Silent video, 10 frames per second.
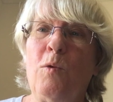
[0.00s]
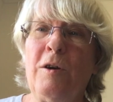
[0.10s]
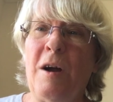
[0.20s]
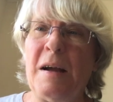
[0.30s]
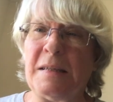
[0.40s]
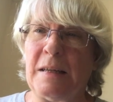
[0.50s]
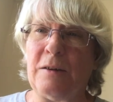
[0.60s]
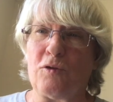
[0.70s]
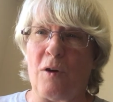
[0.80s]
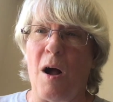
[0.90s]
We're nice
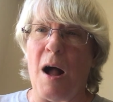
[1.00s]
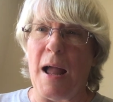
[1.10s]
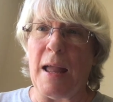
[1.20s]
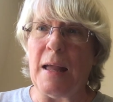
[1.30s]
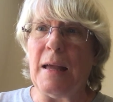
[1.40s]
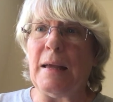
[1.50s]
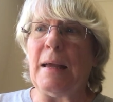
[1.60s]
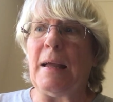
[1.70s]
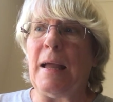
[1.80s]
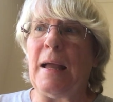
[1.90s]
and dry
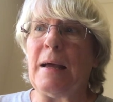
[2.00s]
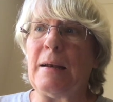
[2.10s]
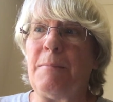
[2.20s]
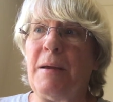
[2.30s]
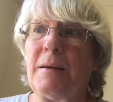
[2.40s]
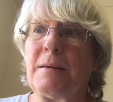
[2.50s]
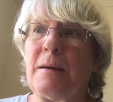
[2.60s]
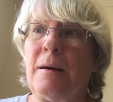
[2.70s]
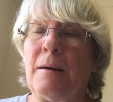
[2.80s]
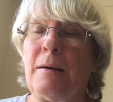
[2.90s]
and a bit
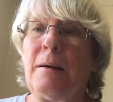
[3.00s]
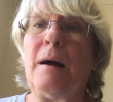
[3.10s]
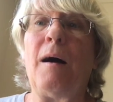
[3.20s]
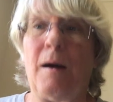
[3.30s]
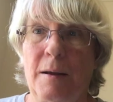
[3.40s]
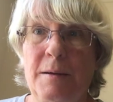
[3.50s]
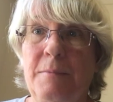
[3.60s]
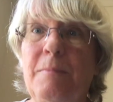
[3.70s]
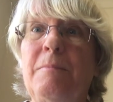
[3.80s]
hot.